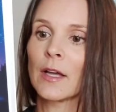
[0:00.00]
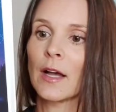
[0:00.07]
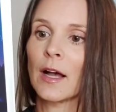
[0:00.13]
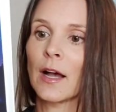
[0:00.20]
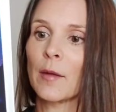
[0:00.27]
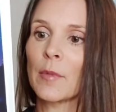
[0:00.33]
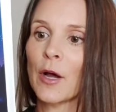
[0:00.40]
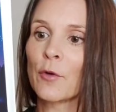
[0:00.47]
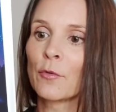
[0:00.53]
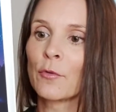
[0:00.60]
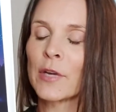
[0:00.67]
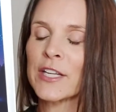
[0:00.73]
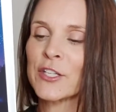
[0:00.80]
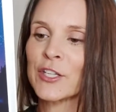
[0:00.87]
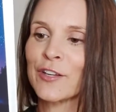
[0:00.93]
Um, a
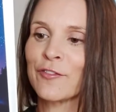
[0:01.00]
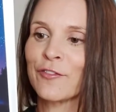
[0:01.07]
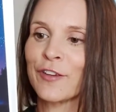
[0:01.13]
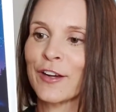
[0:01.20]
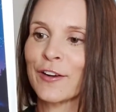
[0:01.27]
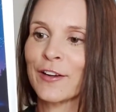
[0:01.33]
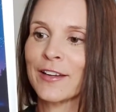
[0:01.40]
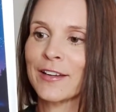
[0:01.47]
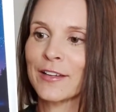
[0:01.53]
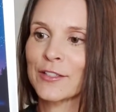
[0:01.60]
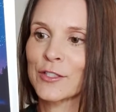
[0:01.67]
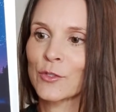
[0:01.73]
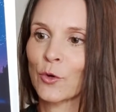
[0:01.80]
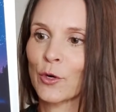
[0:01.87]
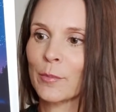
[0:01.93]
rich and varied
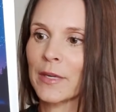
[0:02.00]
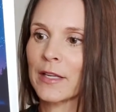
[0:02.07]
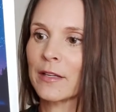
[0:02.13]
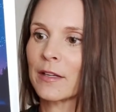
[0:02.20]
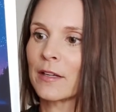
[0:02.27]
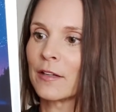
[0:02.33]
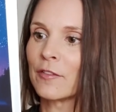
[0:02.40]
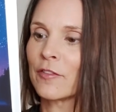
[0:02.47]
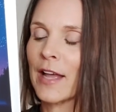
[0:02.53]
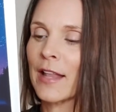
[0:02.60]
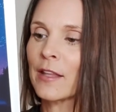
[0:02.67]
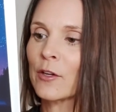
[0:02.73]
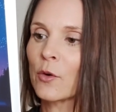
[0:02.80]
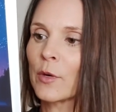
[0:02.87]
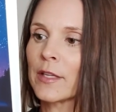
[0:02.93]
assortment of
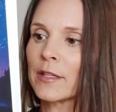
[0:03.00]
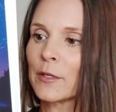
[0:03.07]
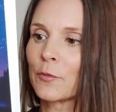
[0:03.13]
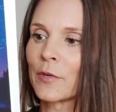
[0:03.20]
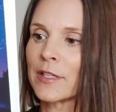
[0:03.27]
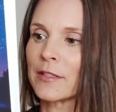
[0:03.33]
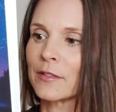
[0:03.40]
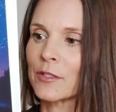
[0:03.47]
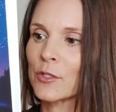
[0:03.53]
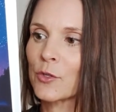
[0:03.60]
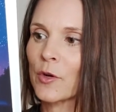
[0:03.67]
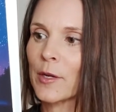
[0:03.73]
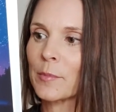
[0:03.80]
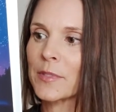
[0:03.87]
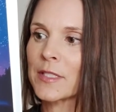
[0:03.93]
eloquently written
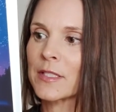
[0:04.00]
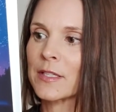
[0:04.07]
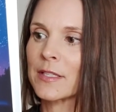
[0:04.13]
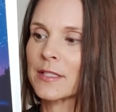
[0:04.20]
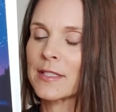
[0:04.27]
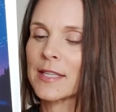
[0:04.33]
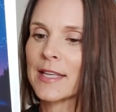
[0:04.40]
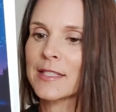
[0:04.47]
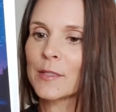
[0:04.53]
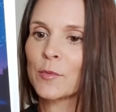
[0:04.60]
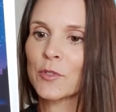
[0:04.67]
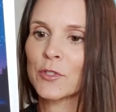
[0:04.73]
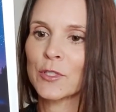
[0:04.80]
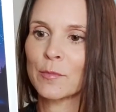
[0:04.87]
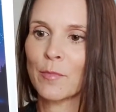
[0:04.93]
scripts,
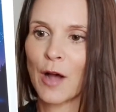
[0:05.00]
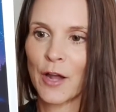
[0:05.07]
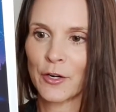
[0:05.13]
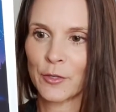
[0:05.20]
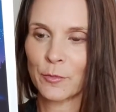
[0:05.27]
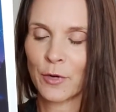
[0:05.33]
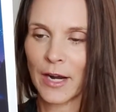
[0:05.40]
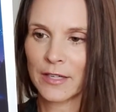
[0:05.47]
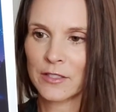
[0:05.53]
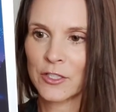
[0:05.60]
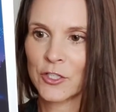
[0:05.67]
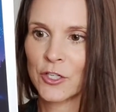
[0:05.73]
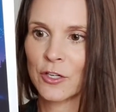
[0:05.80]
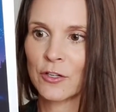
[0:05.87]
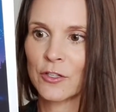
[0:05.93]
accessible to modern
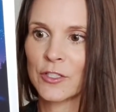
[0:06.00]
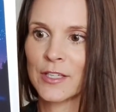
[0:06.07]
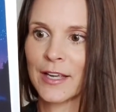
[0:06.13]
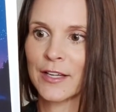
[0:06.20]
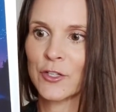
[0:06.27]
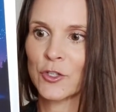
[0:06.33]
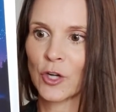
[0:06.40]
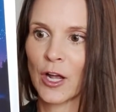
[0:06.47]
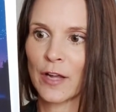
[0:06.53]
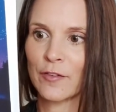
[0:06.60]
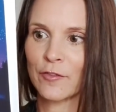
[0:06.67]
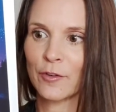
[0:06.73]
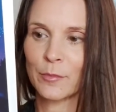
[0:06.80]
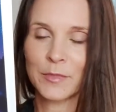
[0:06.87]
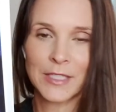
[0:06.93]
practitioners, yet drawn
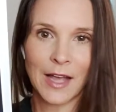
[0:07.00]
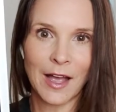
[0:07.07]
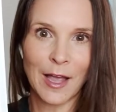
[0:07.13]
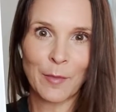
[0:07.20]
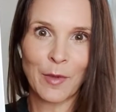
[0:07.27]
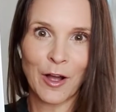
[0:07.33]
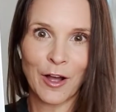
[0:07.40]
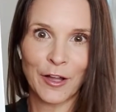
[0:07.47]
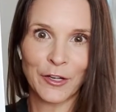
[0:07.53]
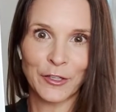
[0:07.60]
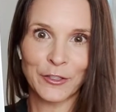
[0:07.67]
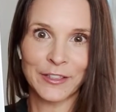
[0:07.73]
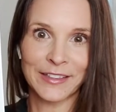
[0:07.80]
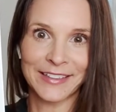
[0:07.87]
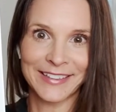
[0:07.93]
from time
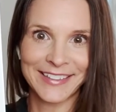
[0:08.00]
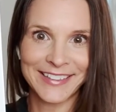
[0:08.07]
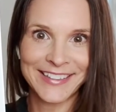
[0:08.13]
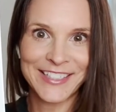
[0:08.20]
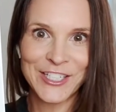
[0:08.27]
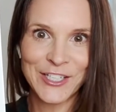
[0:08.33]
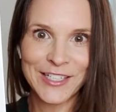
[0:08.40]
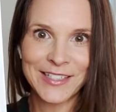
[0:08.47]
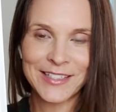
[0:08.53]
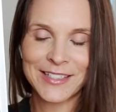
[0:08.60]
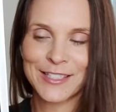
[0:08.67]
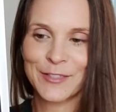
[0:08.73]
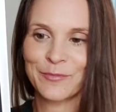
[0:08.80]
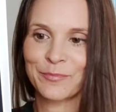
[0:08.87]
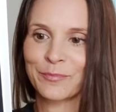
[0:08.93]
honored
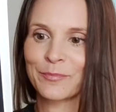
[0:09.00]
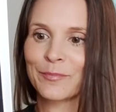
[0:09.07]
lineages.